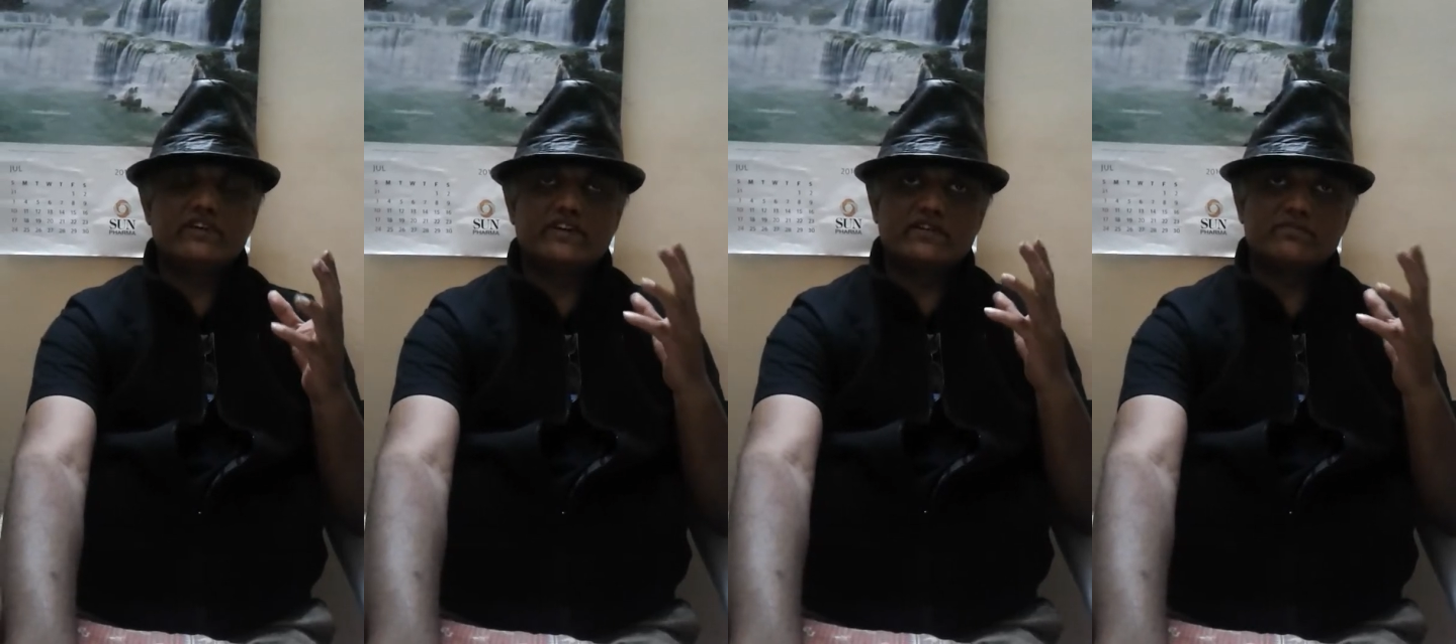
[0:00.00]

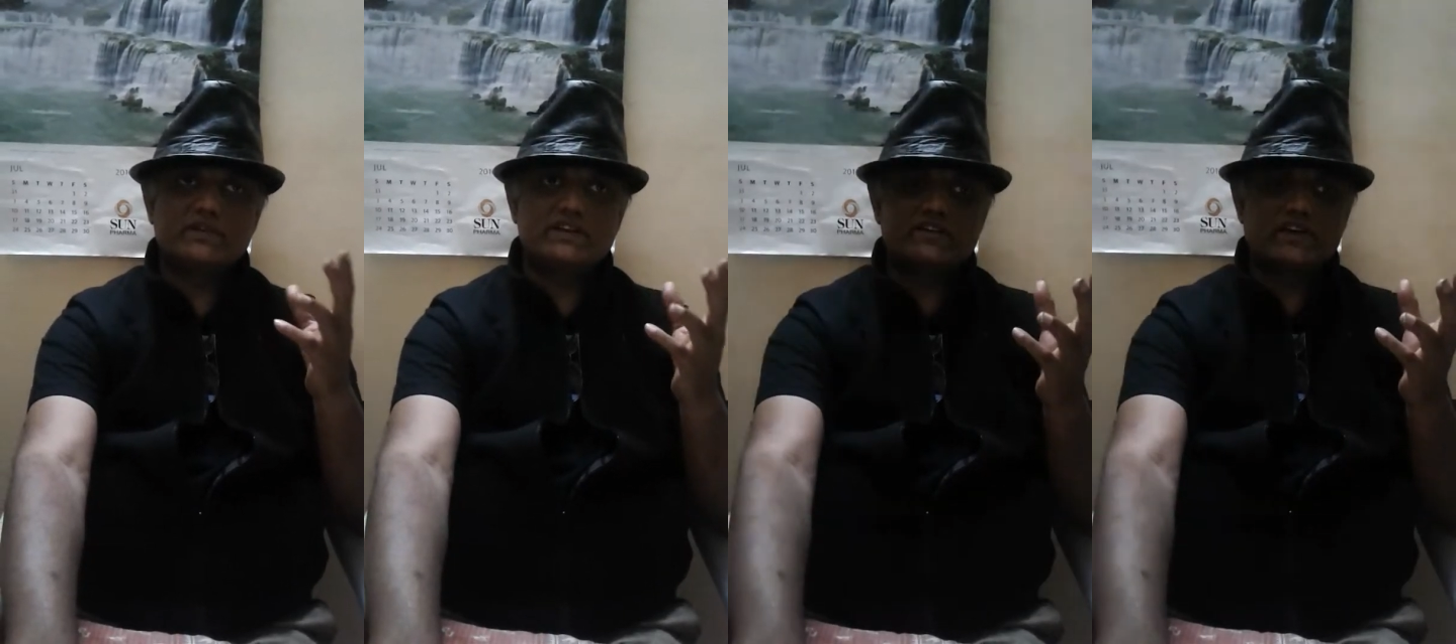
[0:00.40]

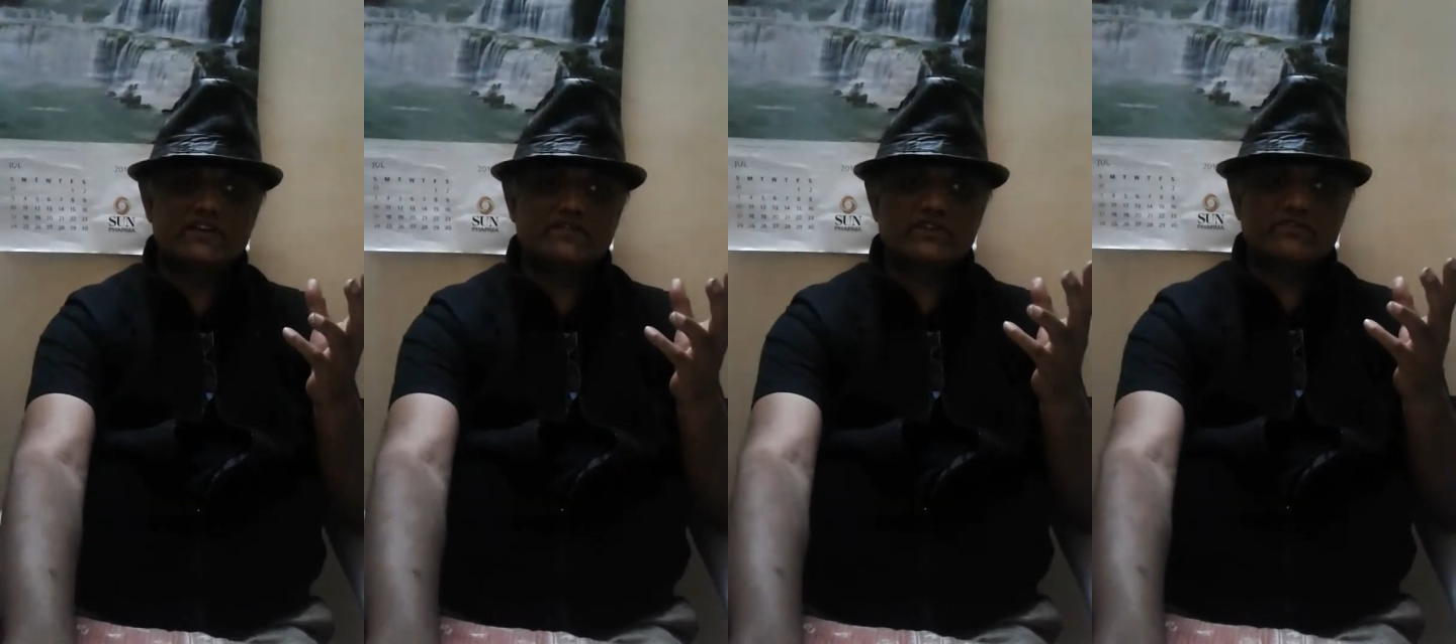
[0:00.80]
SP
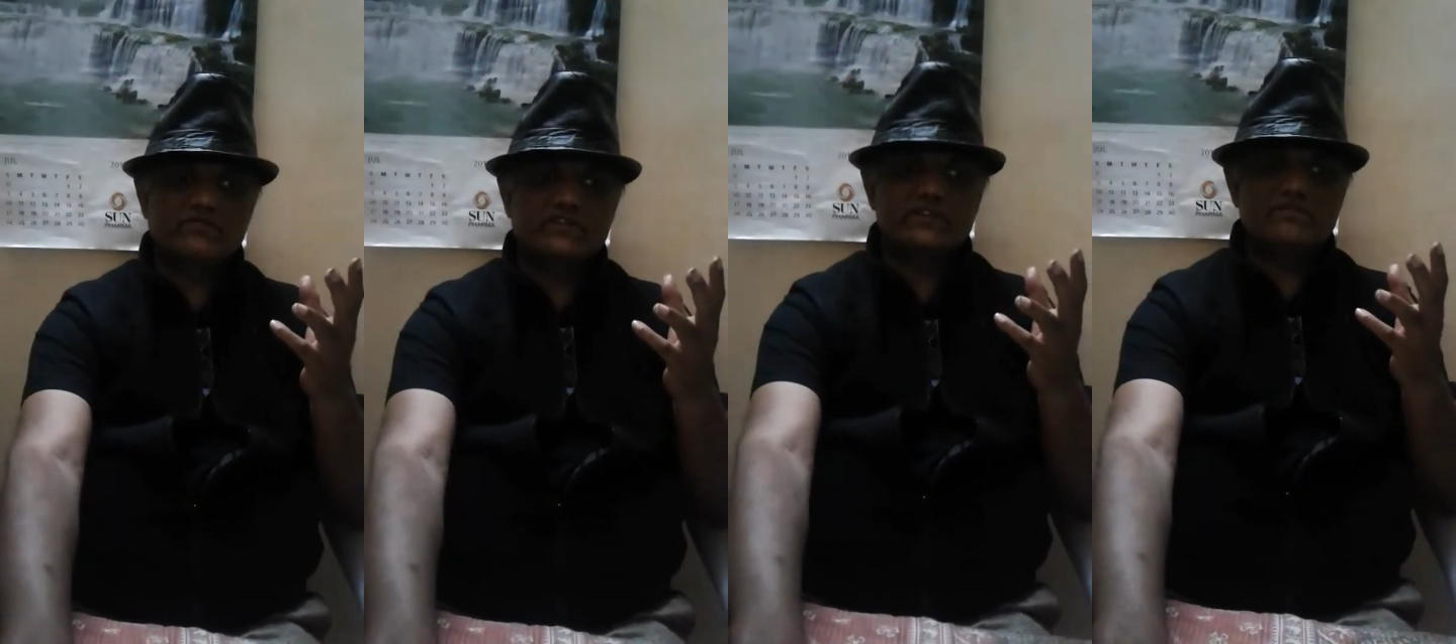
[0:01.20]
ties up
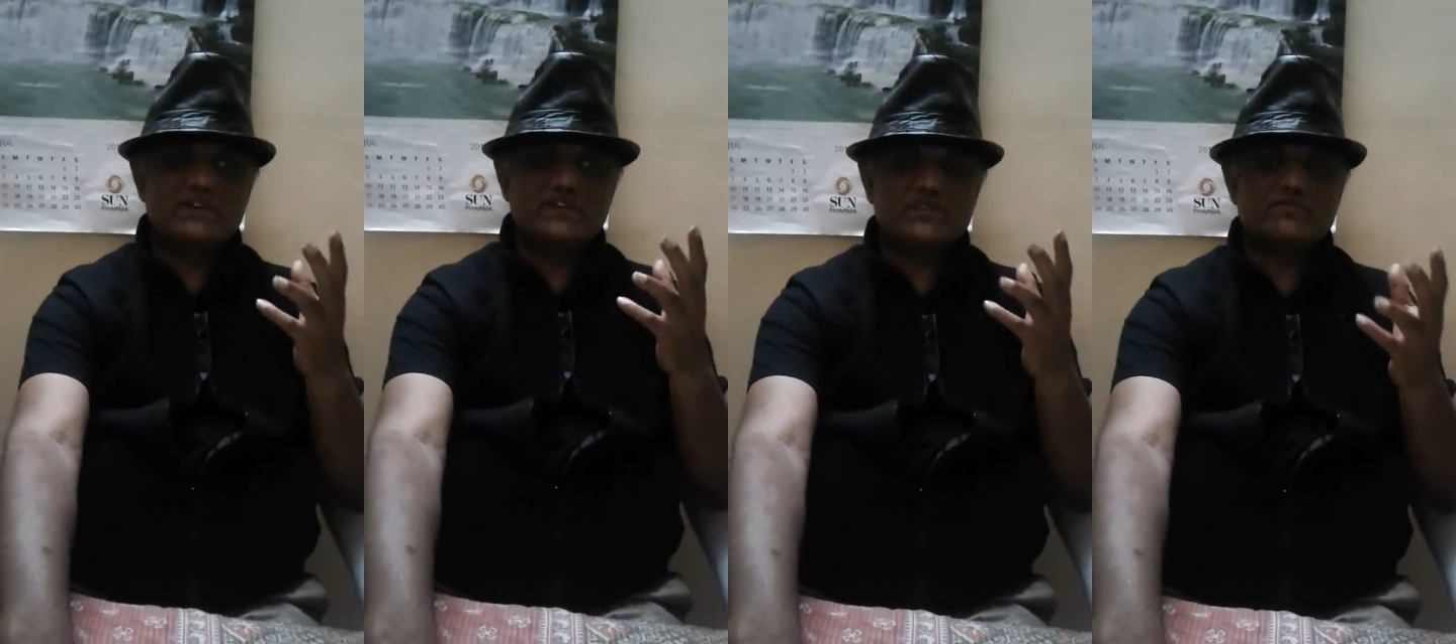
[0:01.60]
with
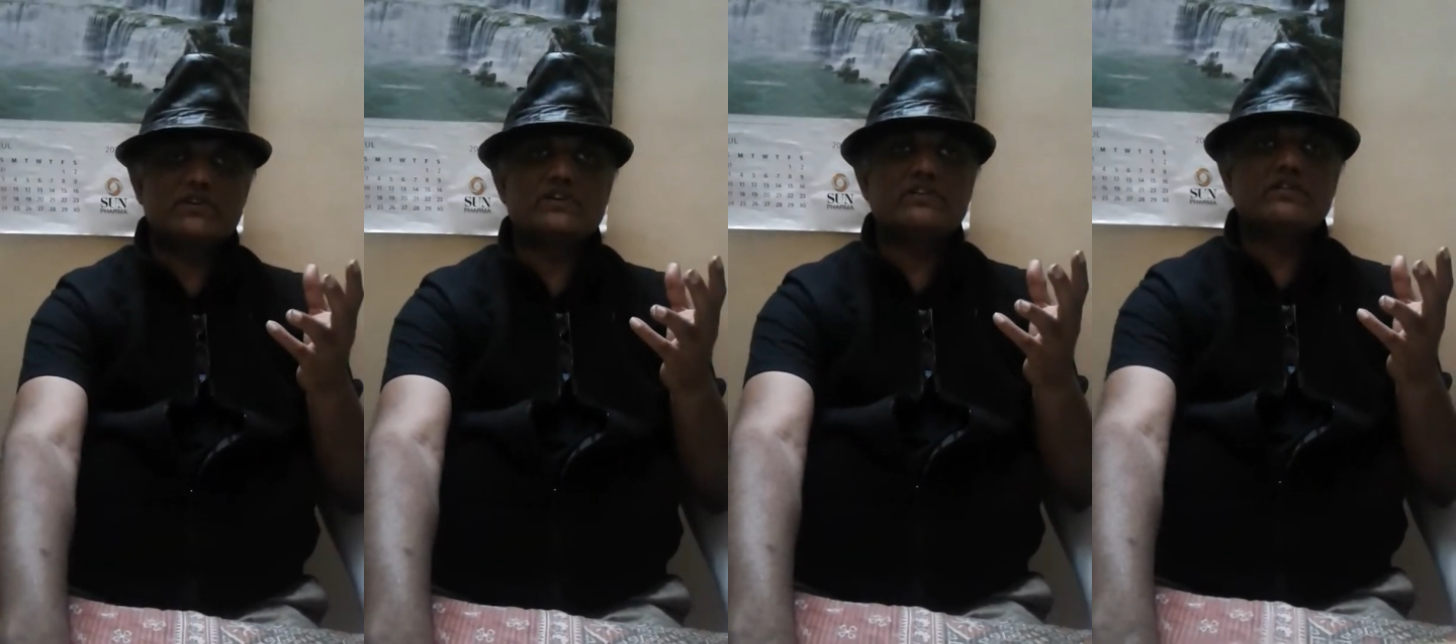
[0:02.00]

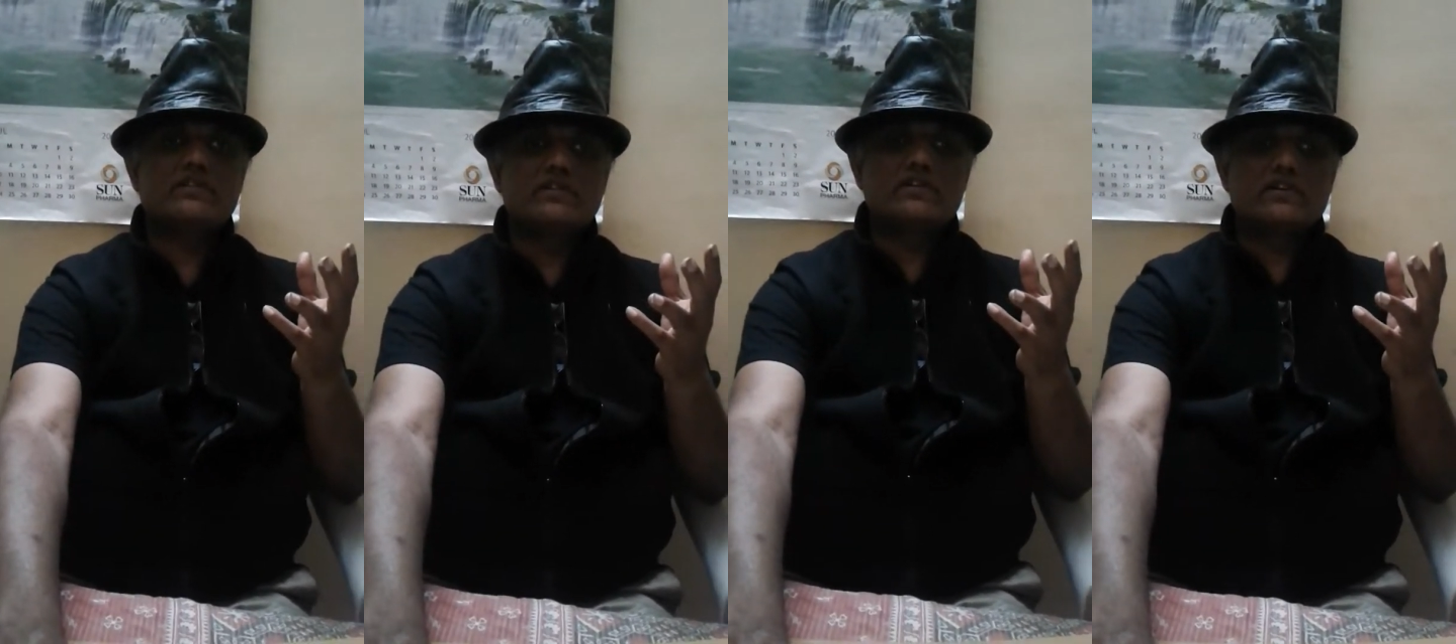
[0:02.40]
BJP,
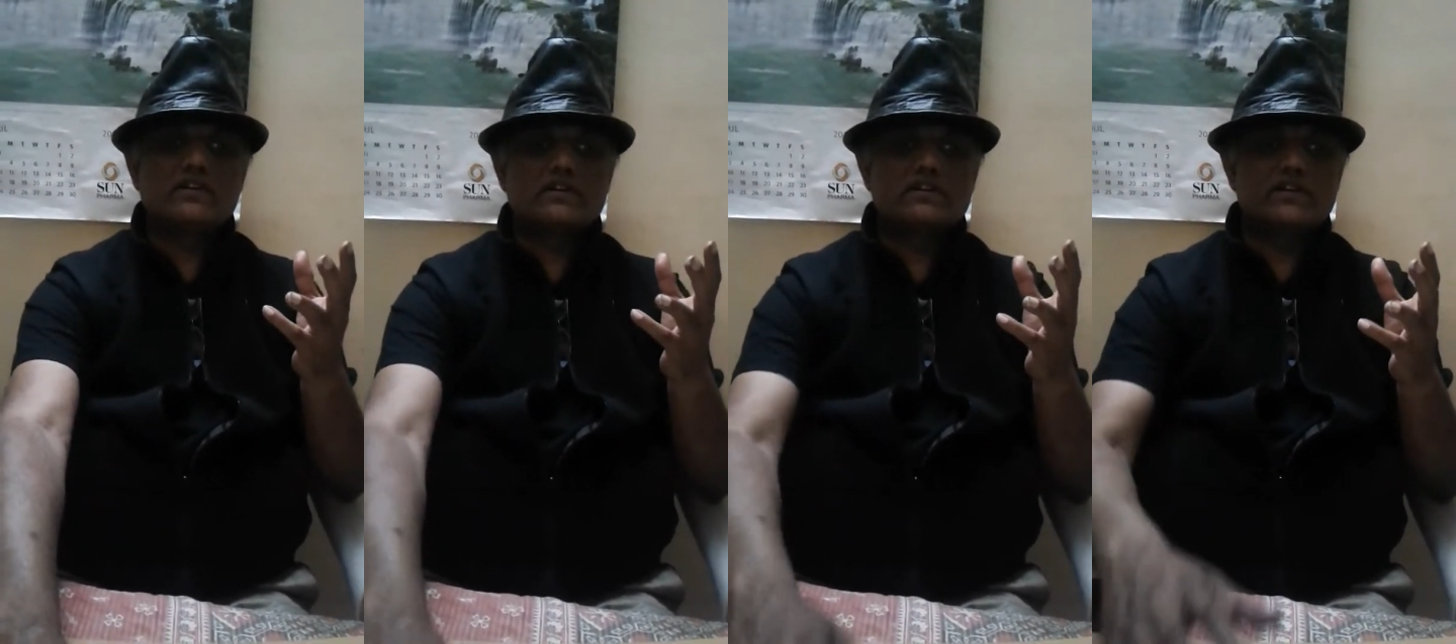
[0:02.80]

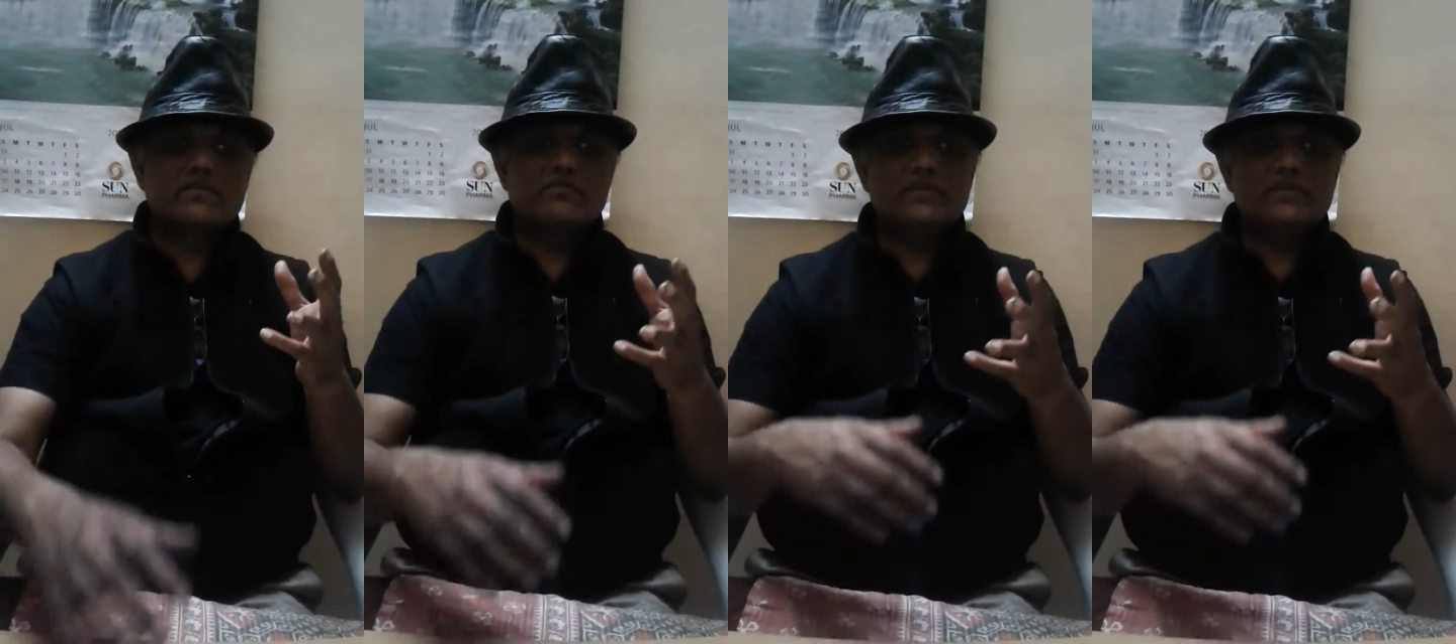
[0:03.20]
then